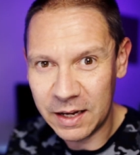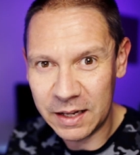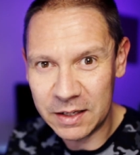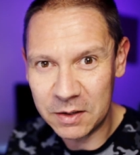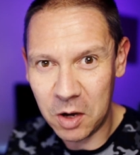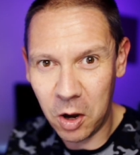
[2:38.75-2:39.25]

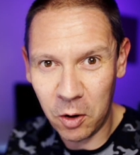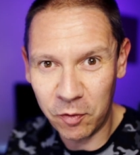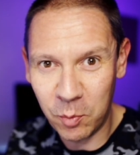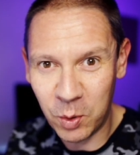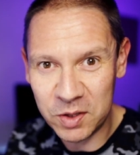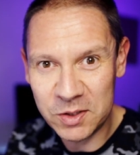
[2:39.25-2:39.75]
and I
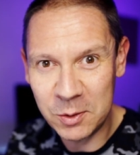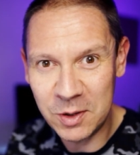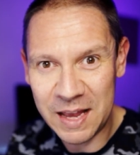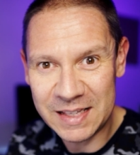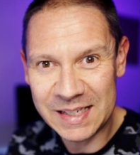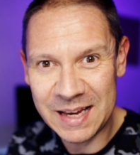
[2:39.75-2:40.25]
often want to do
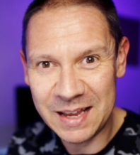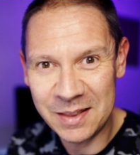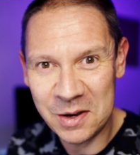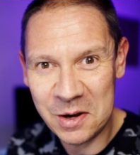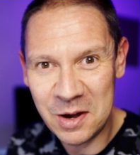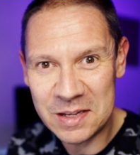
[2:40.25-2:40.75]
that to get
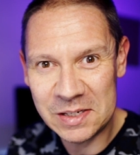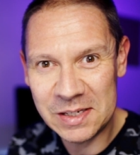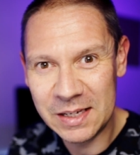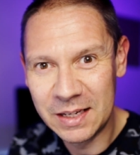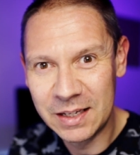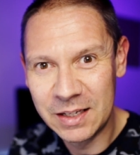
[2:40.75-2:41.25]
the
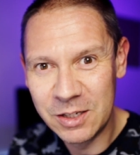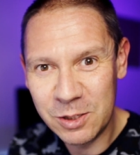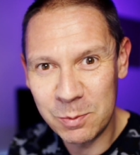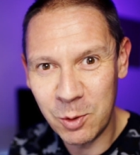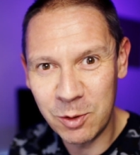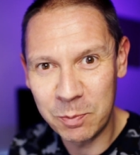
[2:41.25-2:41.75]
nice
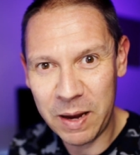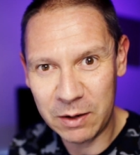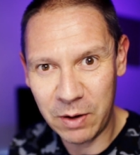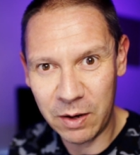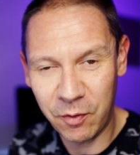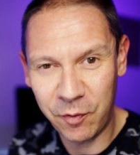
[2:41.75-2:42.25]
smooth
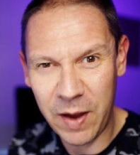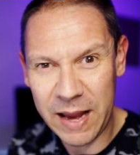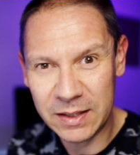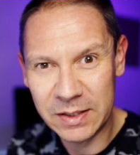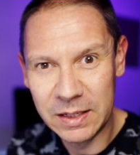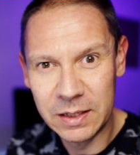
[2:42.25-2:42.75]
background
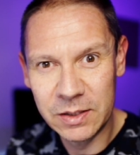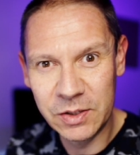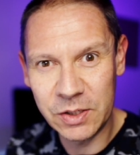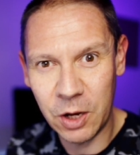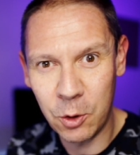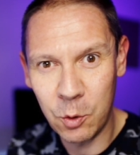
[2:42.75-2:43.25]
effect.
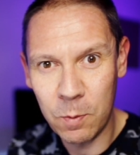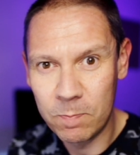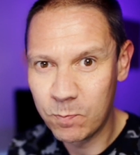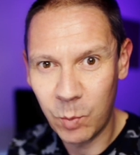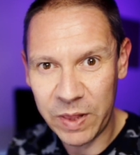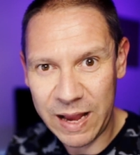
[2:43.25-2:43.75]
So
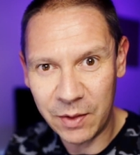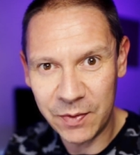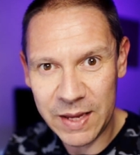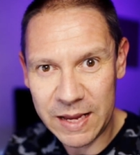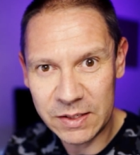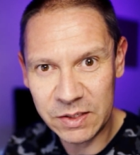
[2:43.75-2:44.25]
without
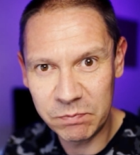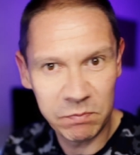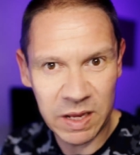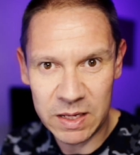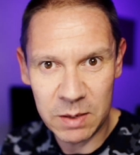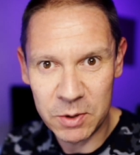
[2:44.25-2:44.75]
this,
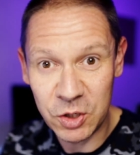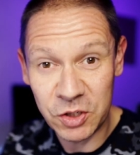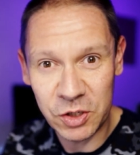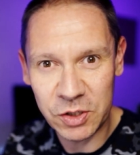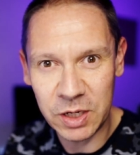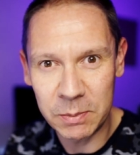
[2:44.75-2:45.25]
the image is
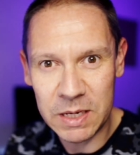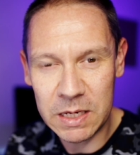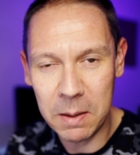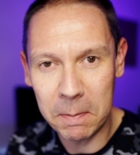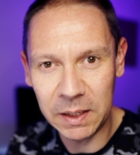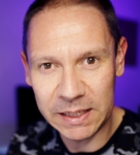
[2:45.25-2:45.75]
just going to be
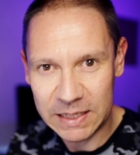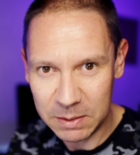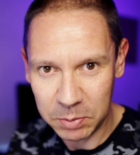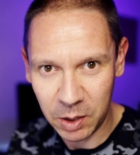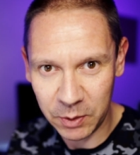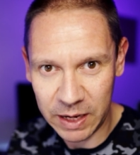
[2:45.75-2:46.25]
completely
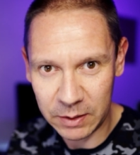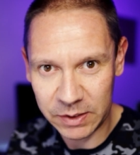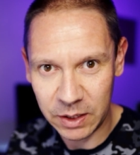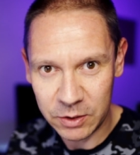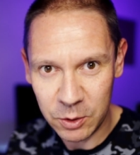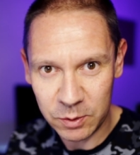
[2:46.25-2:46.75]
blown out
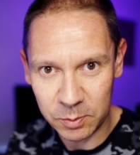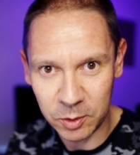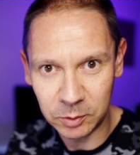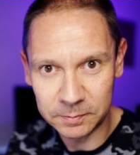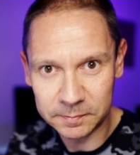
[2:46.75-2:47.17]
and unusable.